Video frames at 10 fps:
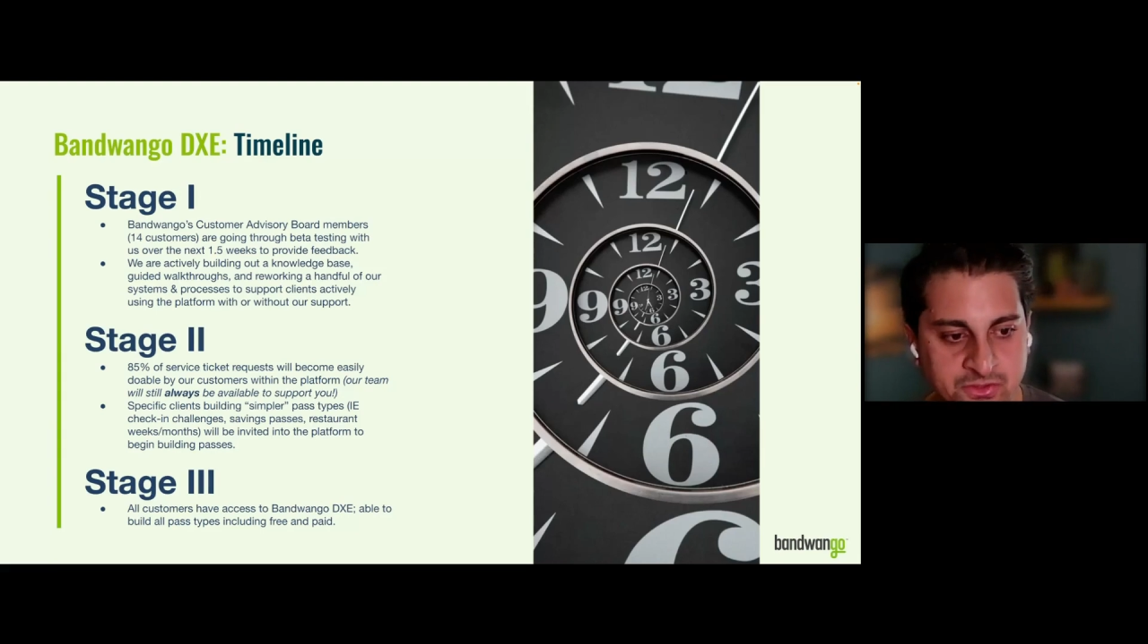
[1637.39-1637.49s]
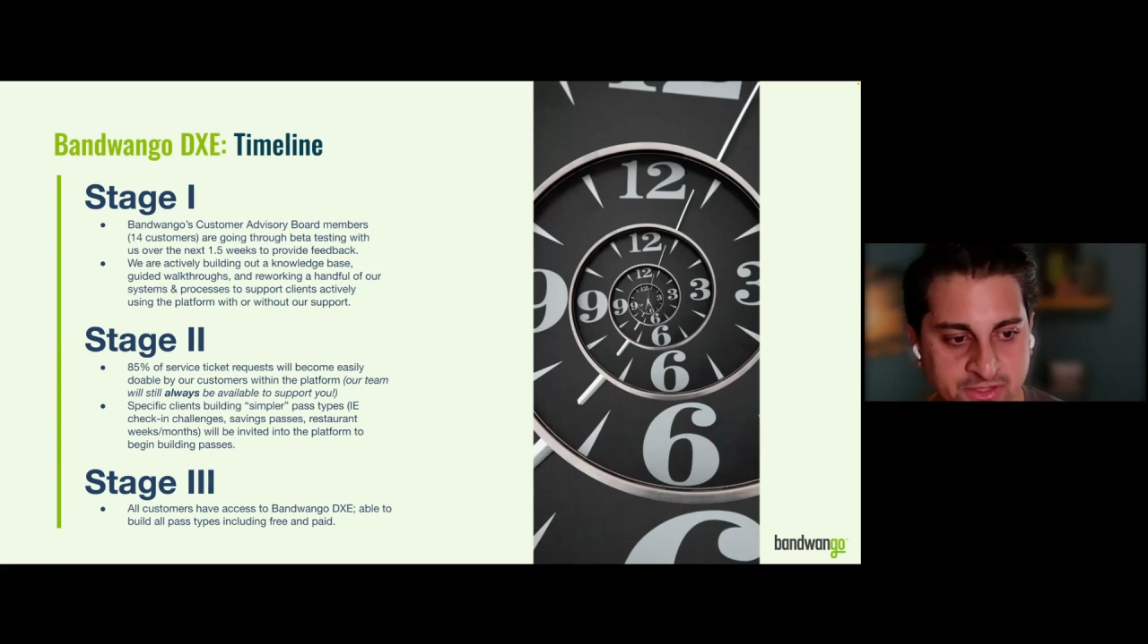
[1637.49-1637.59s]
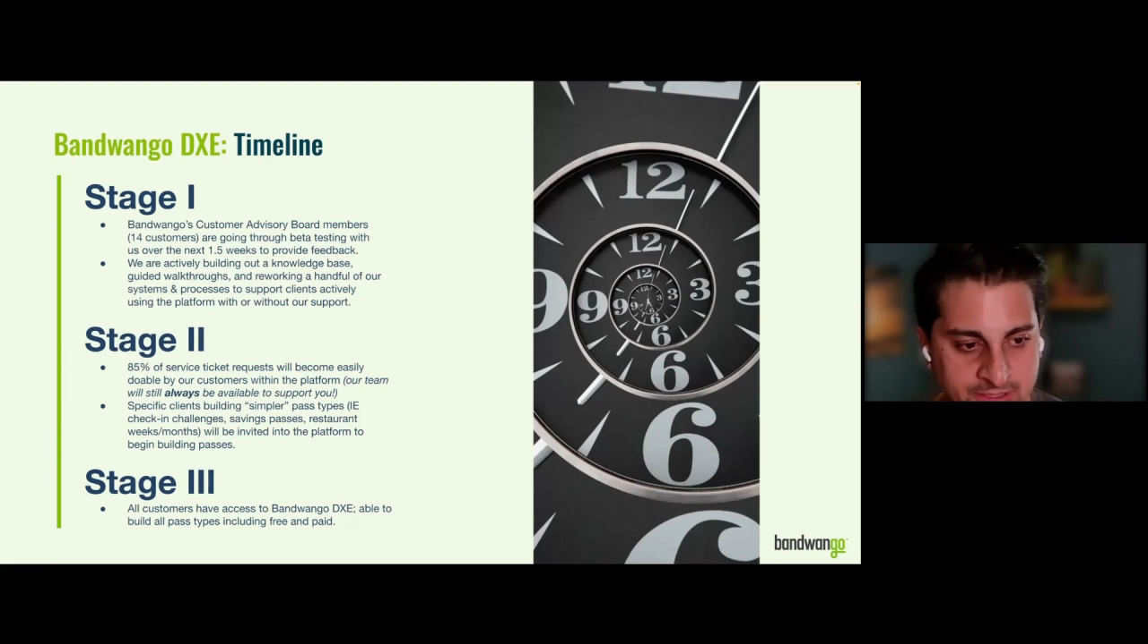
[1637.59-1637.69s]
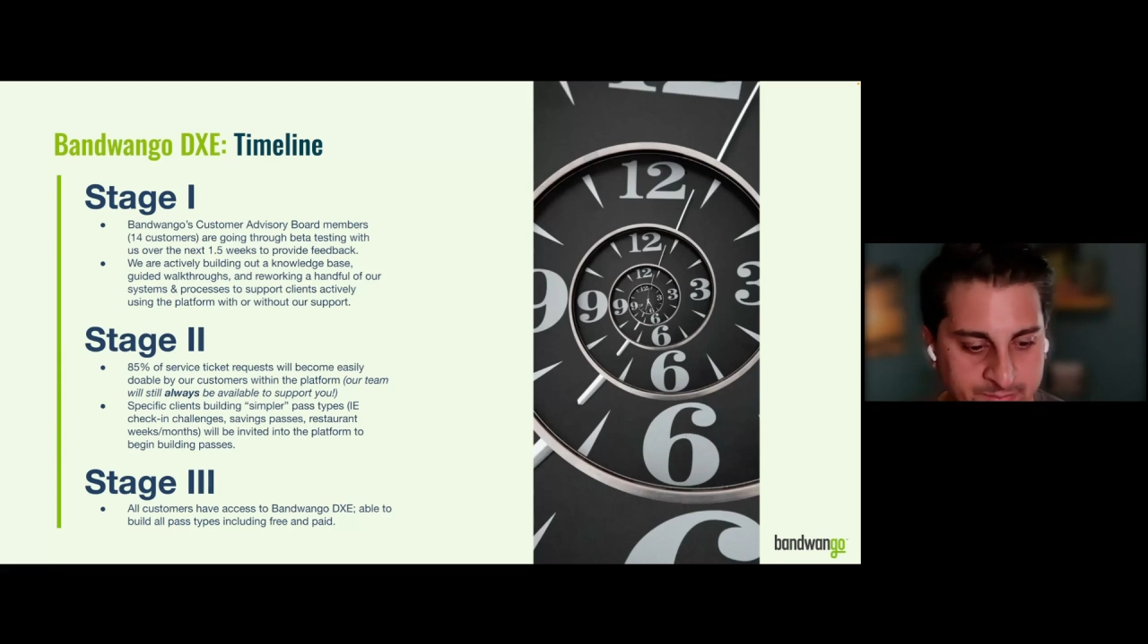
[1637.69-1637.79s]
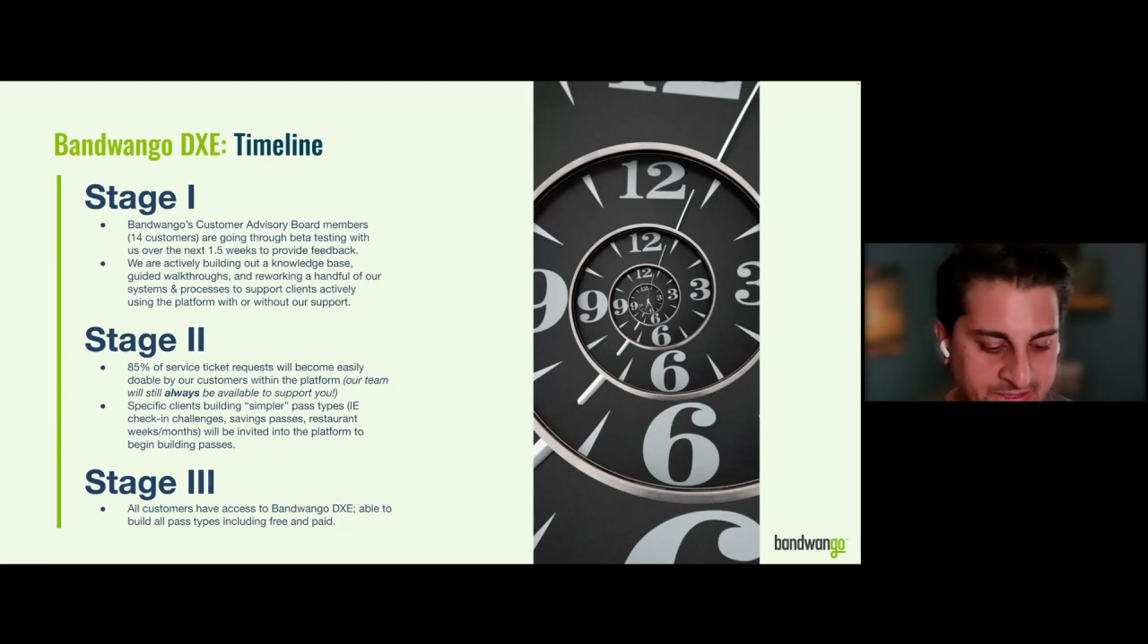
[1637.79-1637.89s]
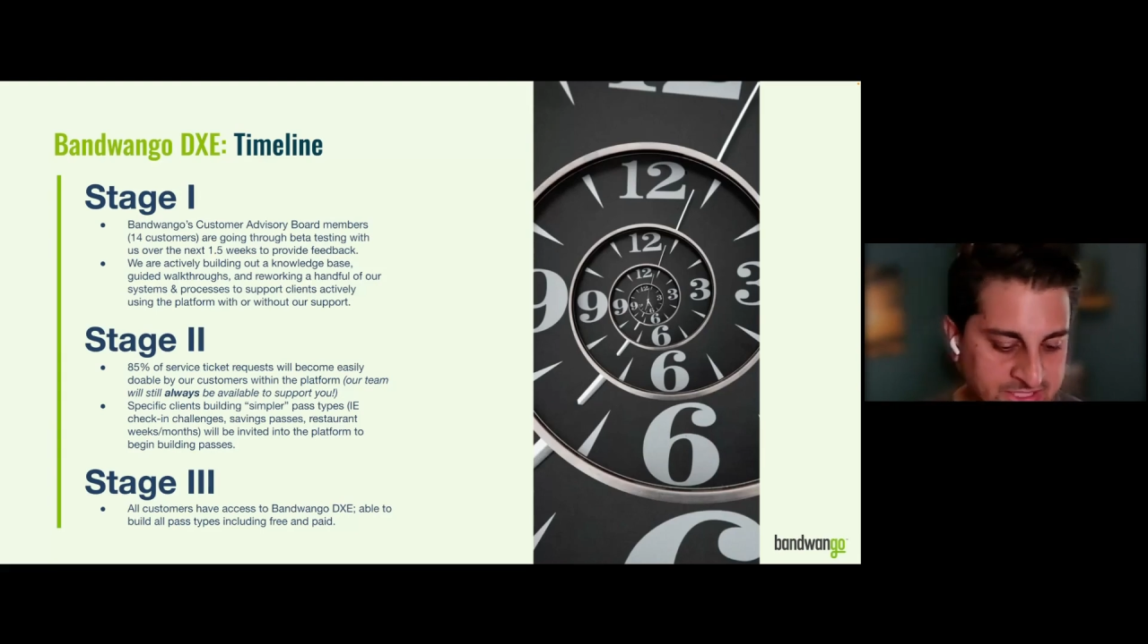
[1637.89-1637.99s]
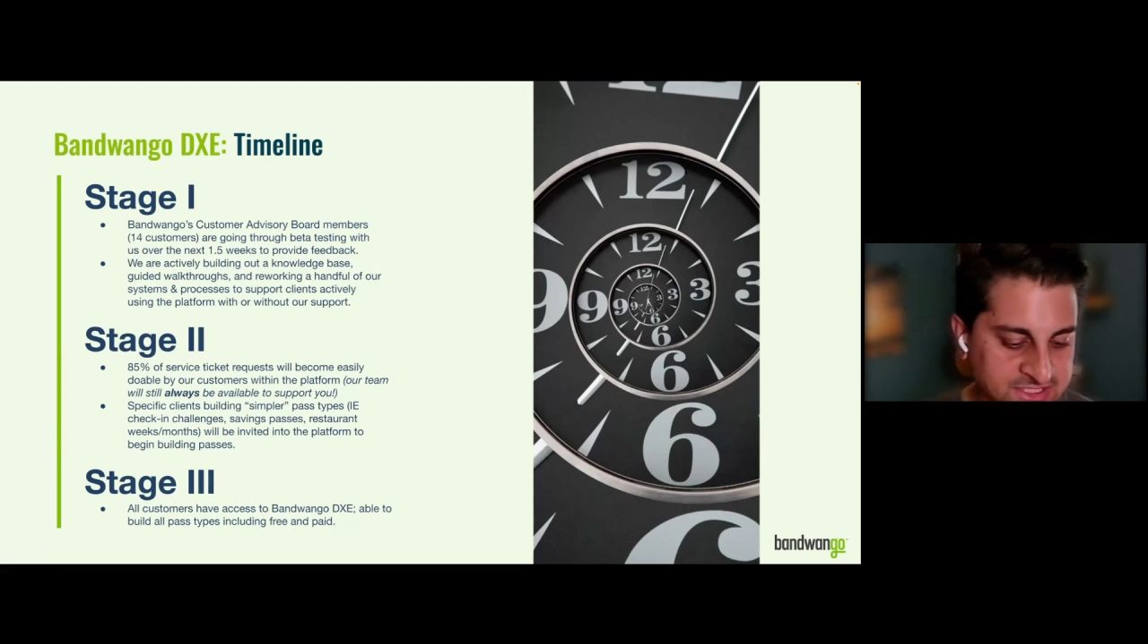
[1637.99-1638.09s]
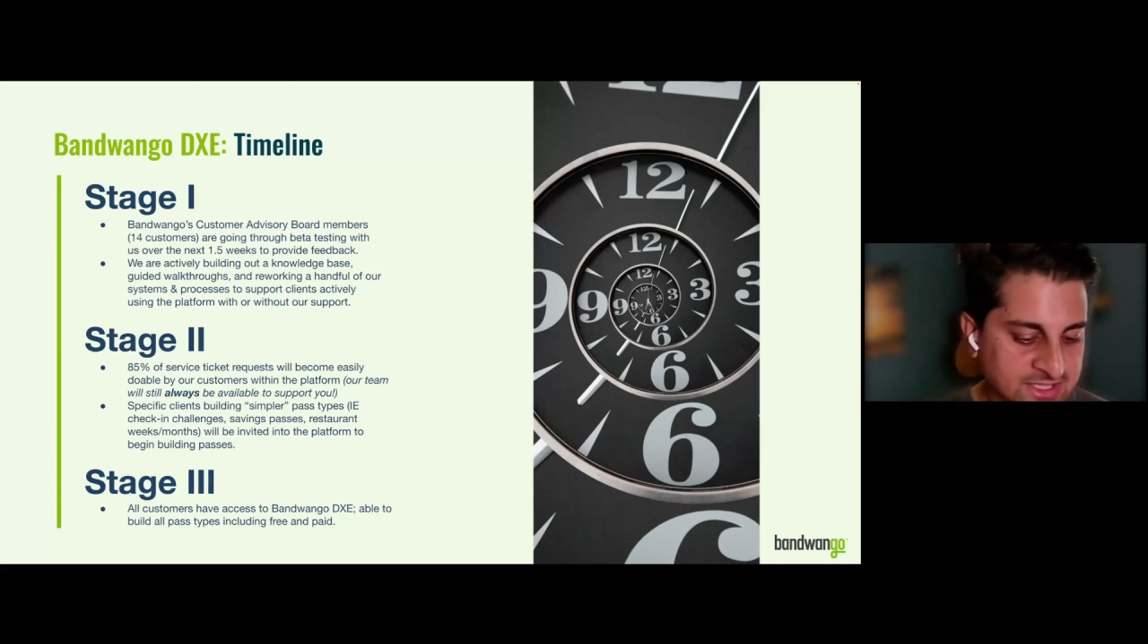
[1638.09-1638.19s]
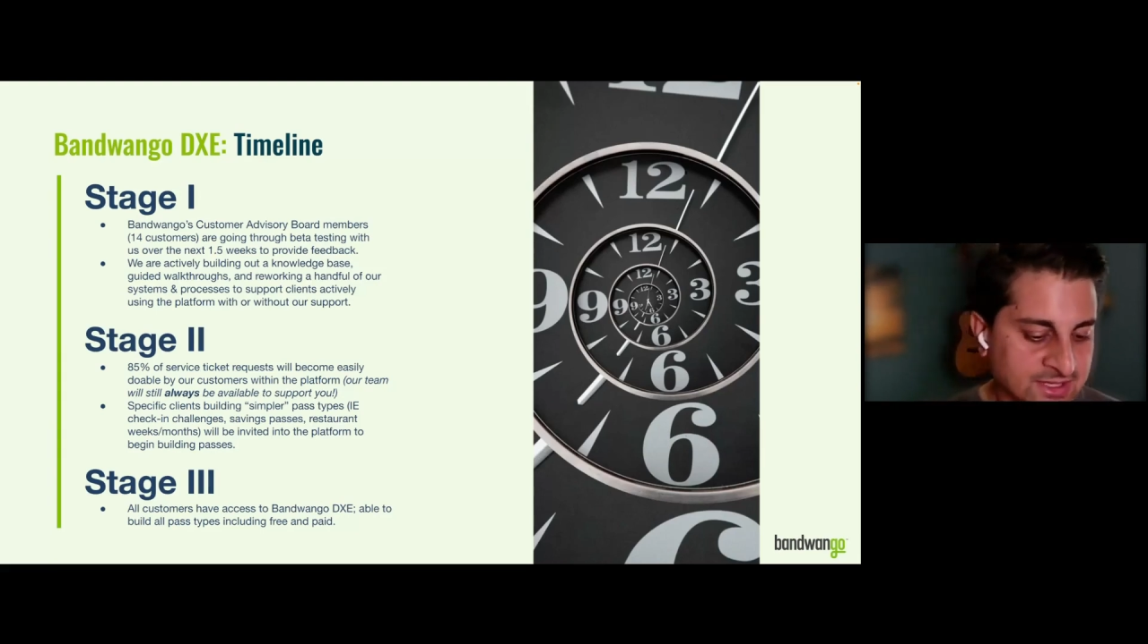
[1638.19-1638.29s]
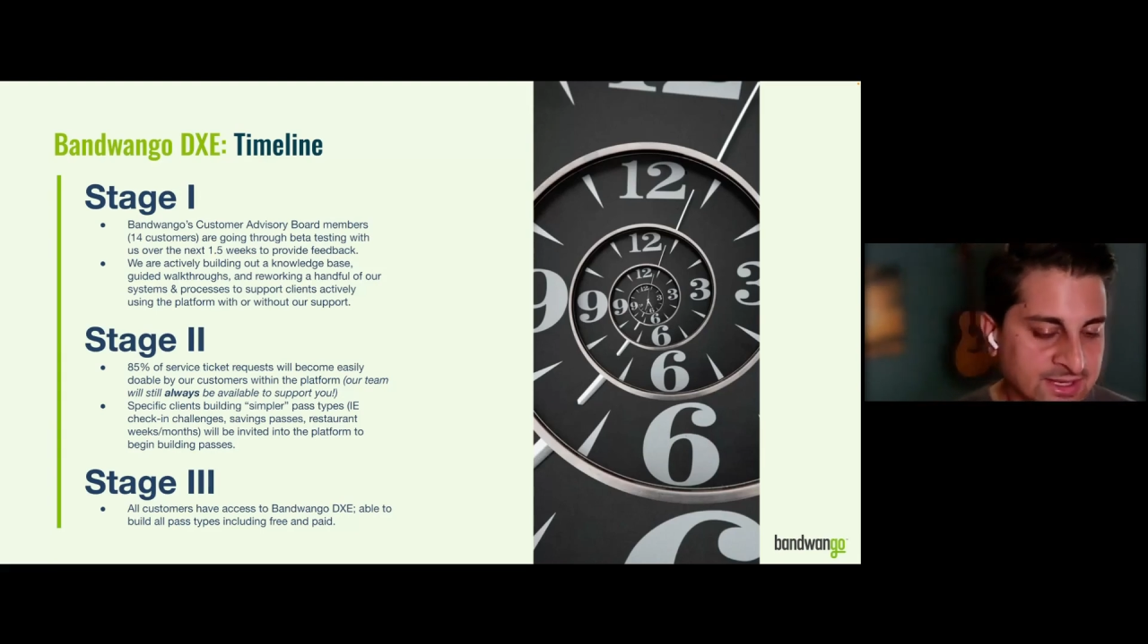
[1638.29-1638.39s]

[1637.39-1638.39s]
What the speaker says: or image,